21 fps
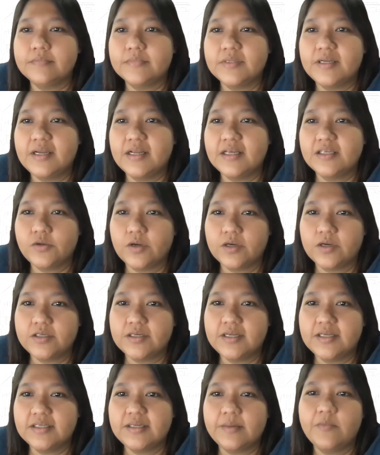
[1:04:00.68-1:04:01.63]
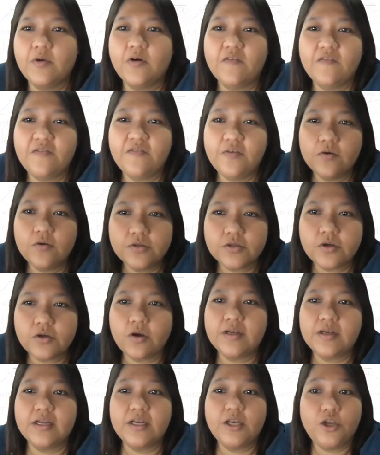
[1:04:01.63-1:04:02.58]
next question is, I'm confused
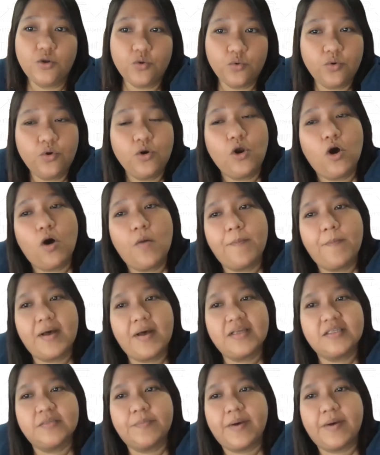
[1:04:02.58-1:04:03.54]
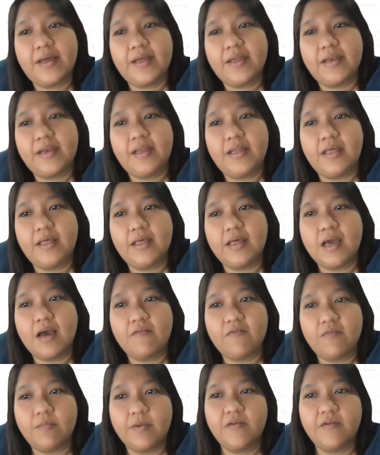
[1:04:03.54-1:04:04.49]
on the new law passed by the
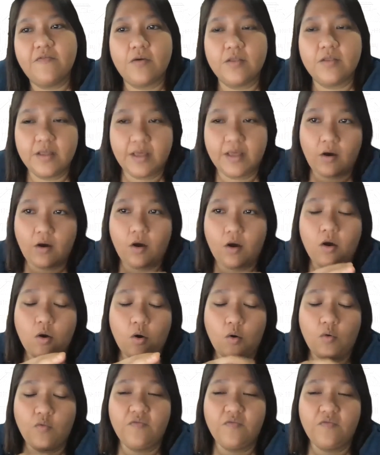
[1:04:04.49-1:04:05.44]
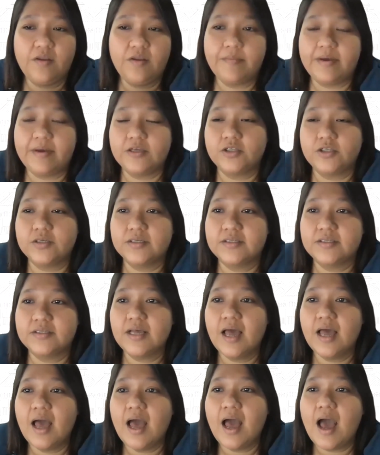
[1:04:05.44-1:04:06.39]
government for the COVID measures.
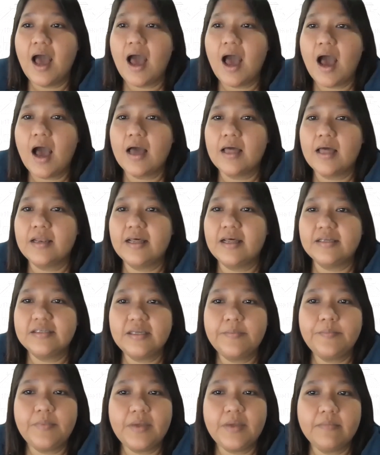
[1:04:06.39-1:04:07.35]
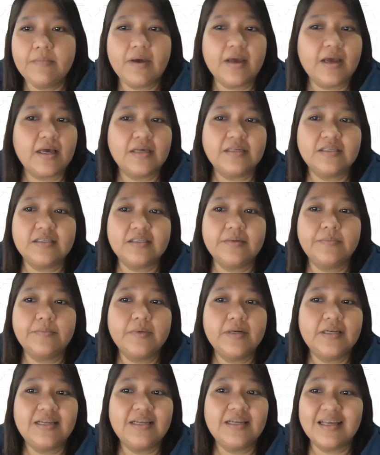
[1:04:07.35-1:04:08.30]
Does it mean my
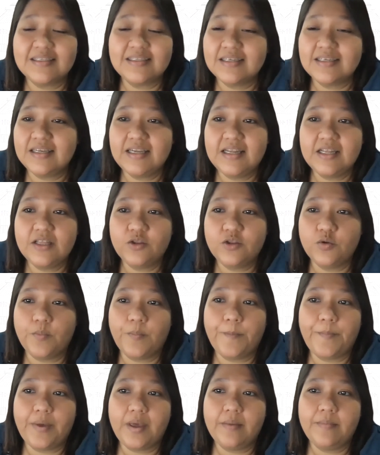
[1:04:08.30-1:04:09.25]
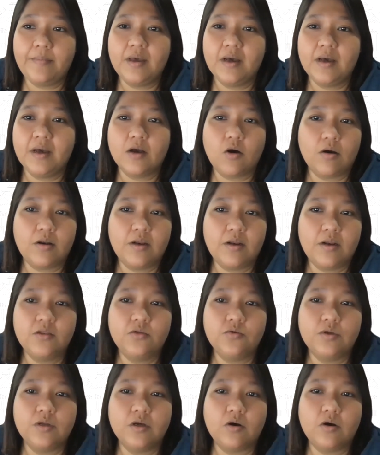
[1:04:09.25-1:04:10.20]
customer doesn't need to pay me according
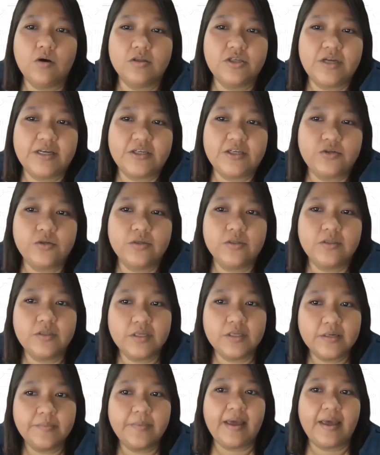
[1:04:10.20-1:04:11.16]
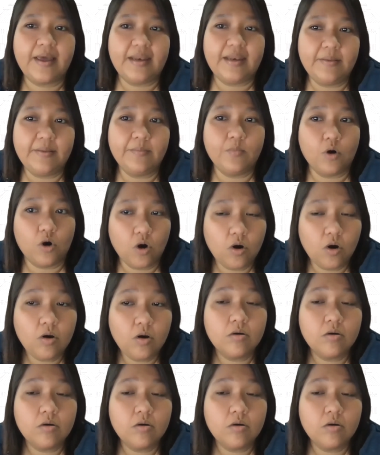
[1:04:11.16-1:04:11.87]
to the contractual term anymore?